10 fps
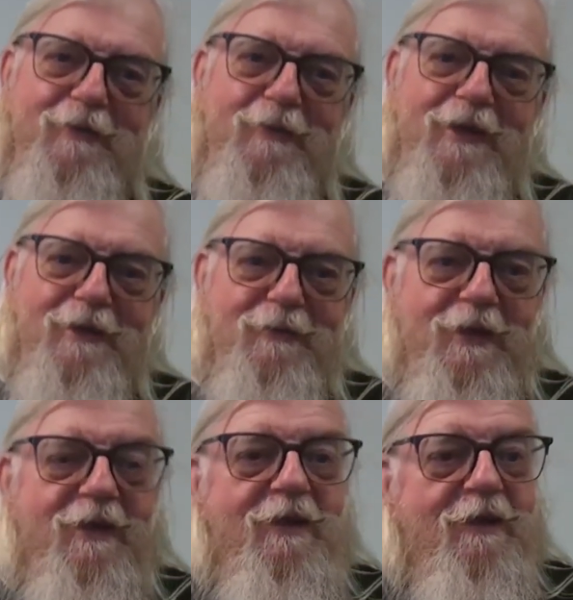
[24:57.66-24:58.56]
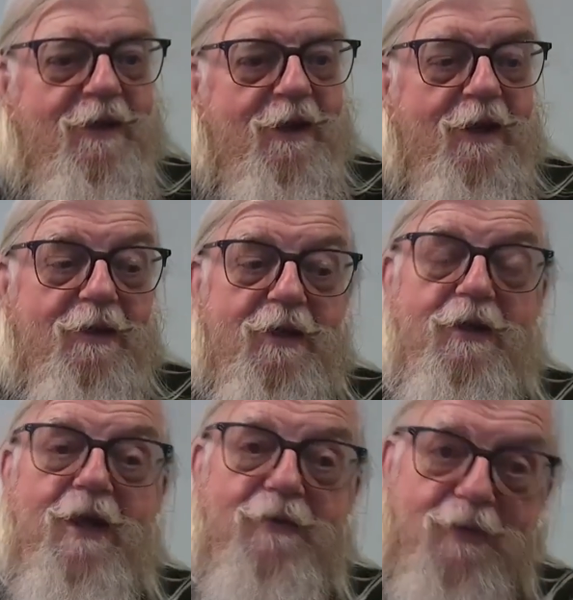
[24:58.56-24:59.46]
better, but I have a
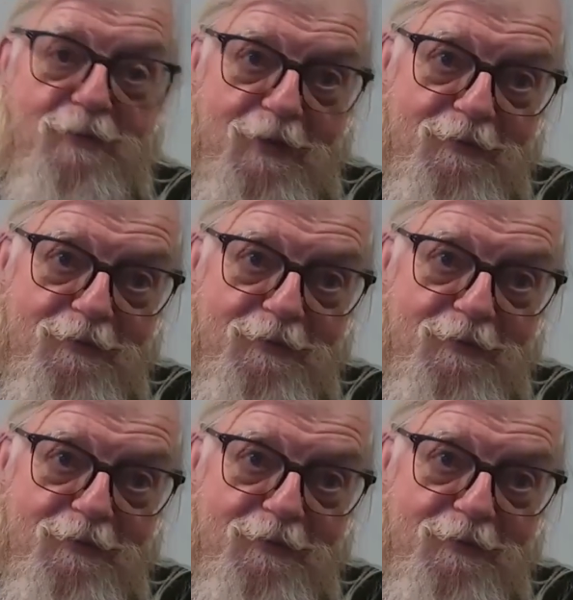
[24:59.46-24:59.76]
lot of respect